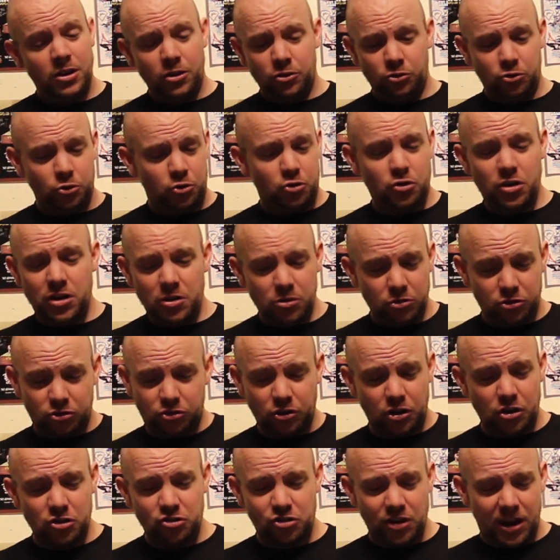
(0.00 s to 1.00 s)
So Carino's
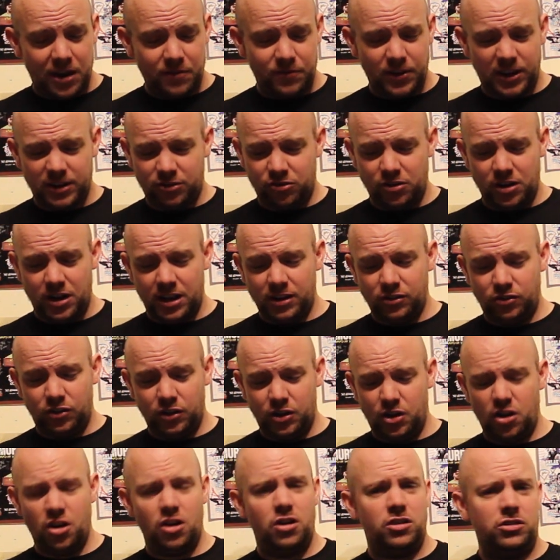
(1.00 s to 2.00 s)
son, Jack Victory against the
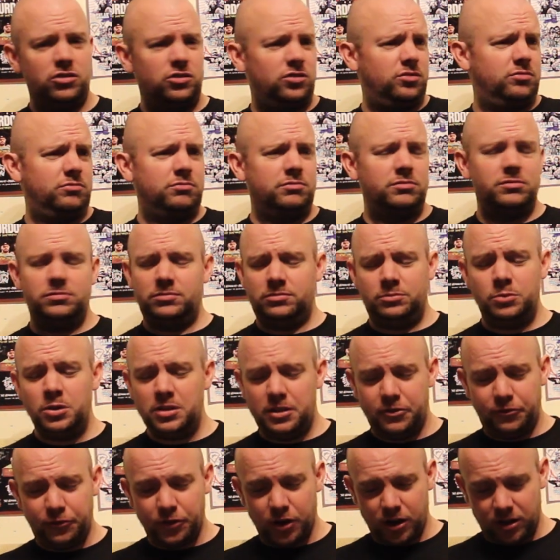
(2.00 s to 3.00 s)
Kirks. What
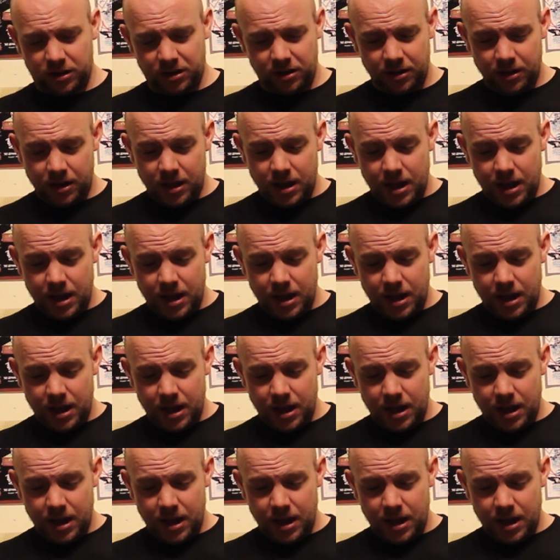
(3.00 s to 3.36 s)
the fuck?